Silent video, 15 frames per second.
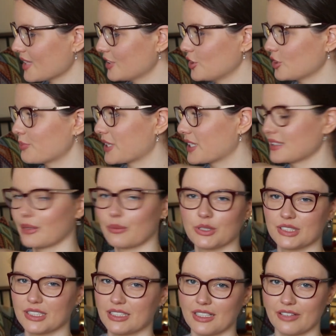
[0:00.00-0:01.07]
just because I
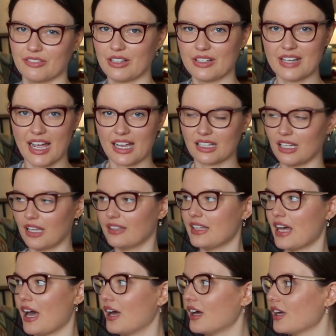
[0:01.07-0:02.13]
wanted a different neckline
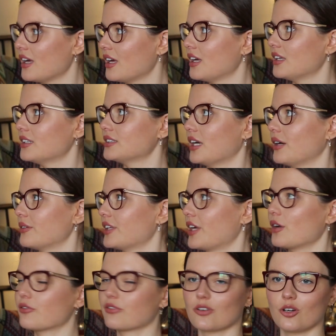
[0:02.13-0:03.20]
there. So
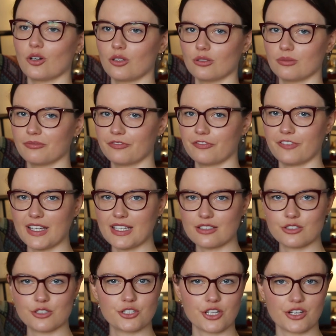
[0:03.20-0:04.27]
the overall
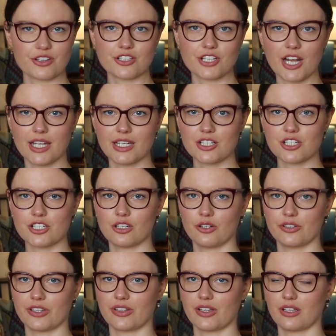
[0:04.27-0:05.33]
fit shouldn't change
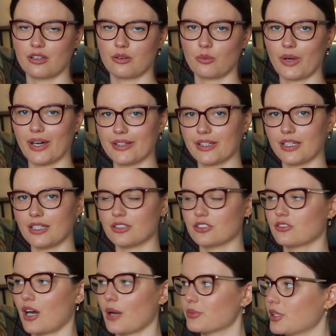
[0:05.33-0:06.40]
other than where the
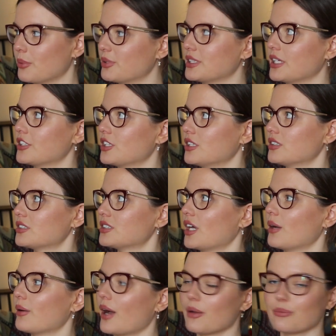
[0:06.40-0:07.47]
straps are positioned.
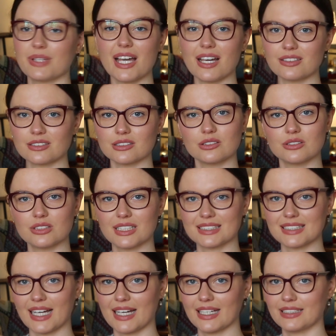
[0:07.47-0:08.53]
So I'm yet
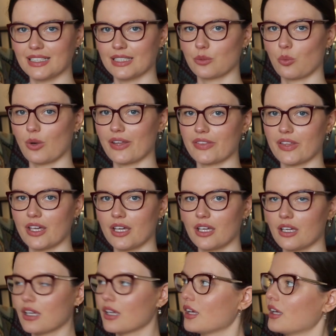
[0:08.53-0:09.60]
undecided
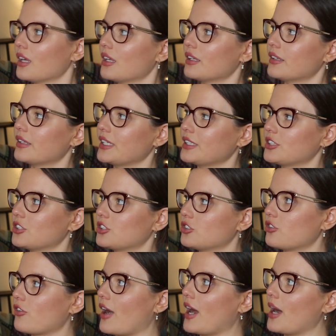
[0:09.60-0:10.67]
whether this
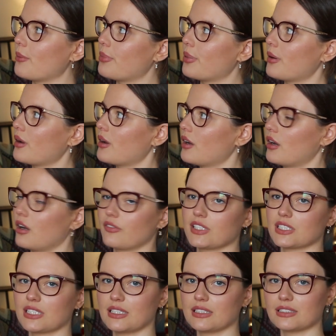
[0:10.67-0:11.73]
strap,
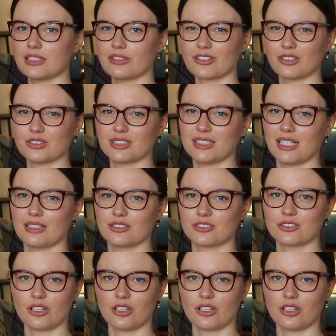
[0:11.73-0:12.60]
obviously it's difficult to tell on